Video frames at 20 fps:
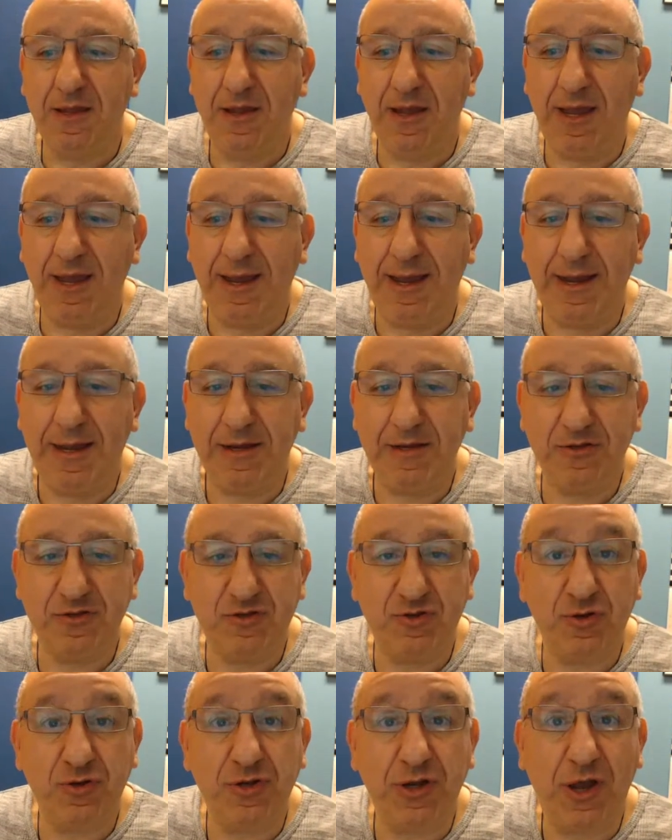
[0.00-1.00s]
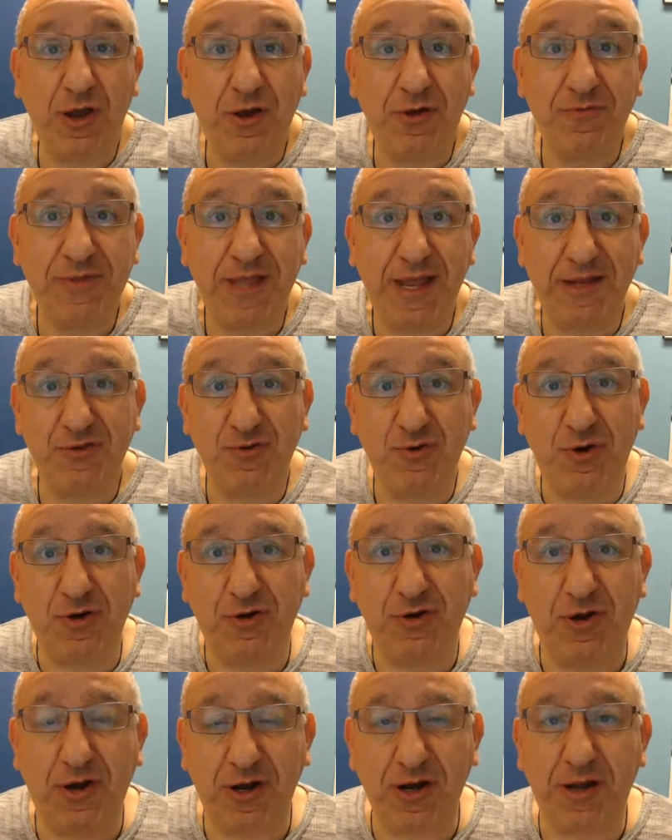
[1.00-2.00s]
Uh, so now that you
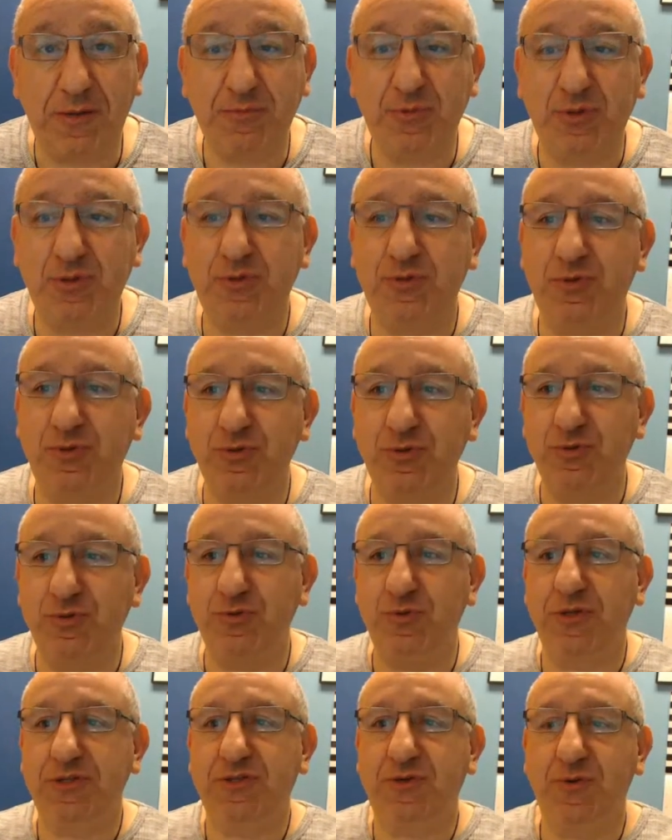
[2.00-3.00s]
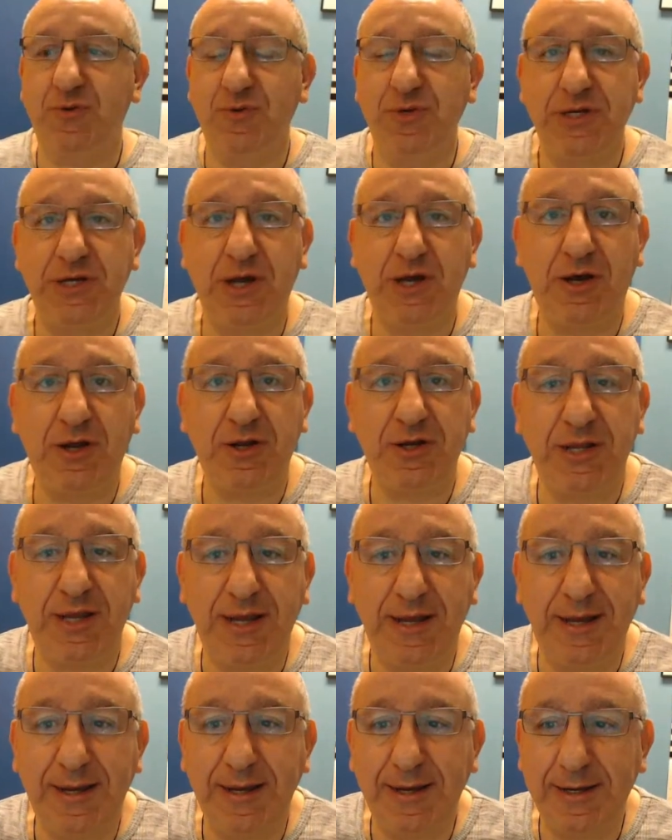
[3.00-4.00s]
are caught up to what's going on,
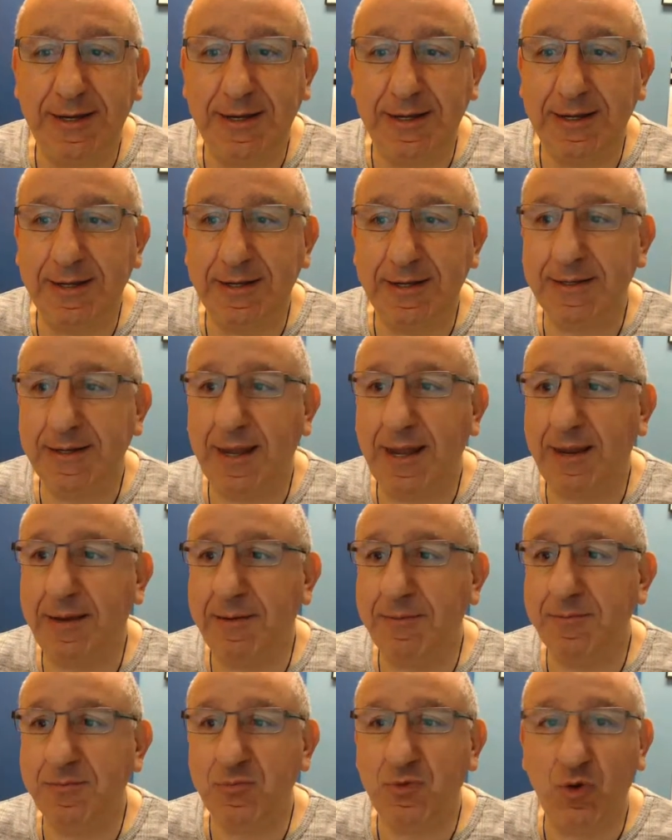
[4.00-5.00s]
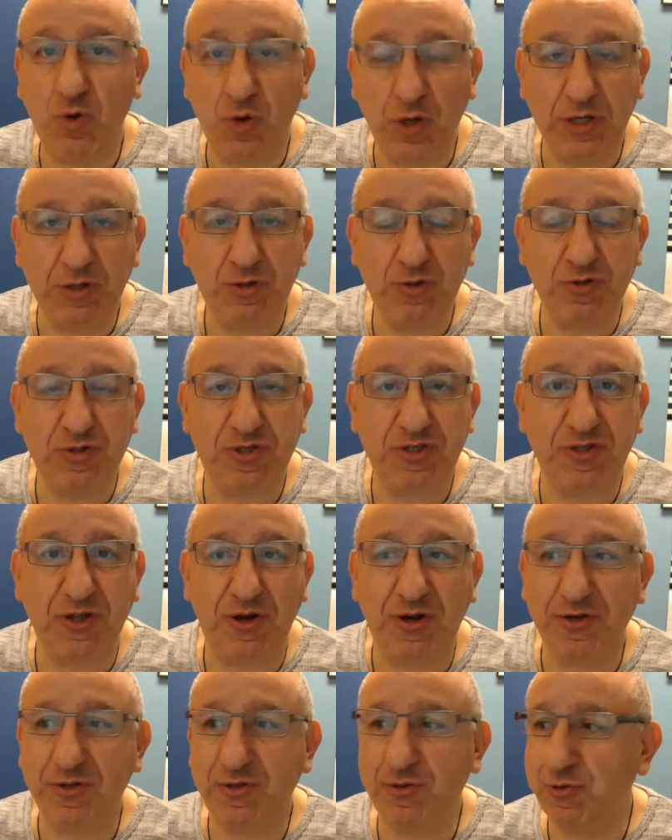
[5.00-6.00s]
uh, I'm going to
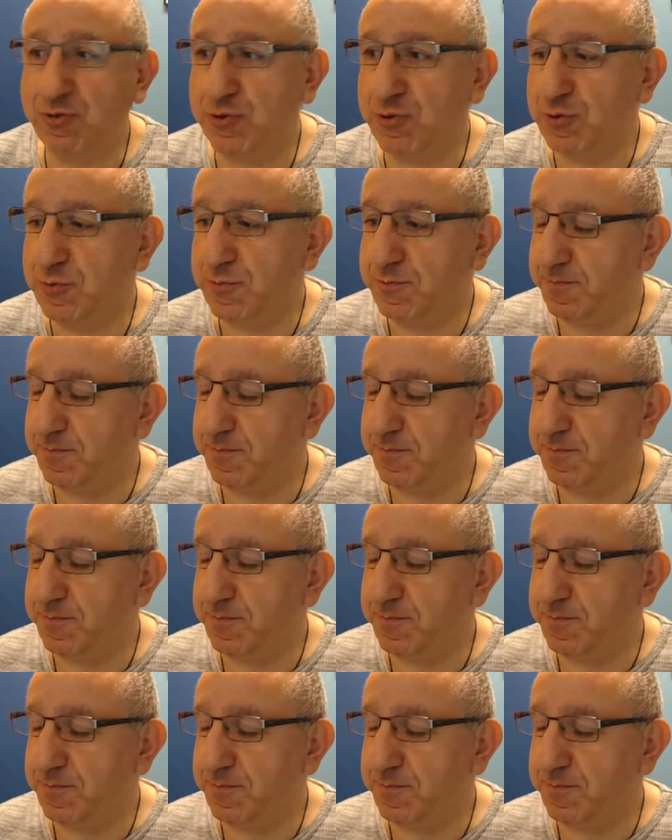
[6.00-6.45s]
start to